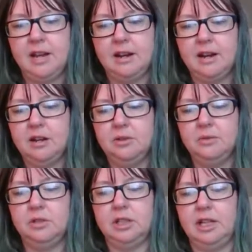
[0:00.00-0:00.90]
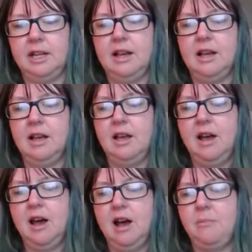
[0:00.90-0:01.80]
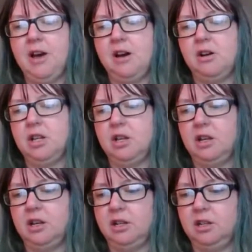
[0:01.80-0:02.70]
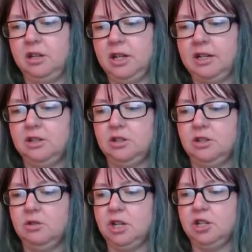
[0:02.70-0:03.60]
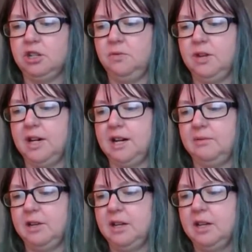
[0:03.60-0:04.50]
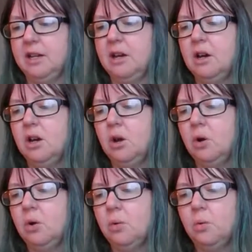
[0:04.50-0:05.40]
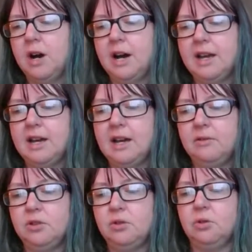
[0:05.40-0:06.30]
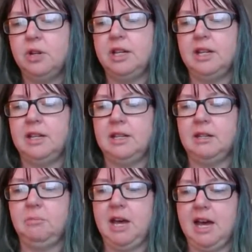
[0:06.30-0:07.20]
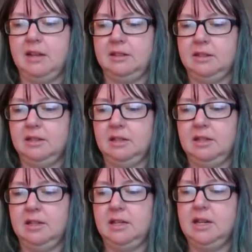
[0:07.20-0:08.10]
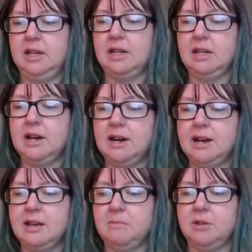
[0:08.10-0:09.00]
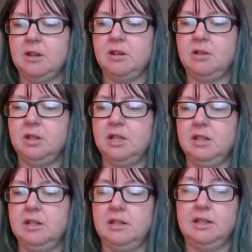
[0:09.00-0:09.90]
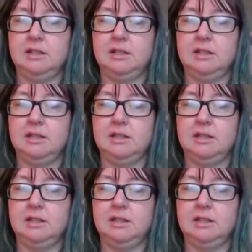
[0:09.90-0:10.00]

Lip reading: and carefully about your answer to question five. Why have you quit in the past? Take time to go into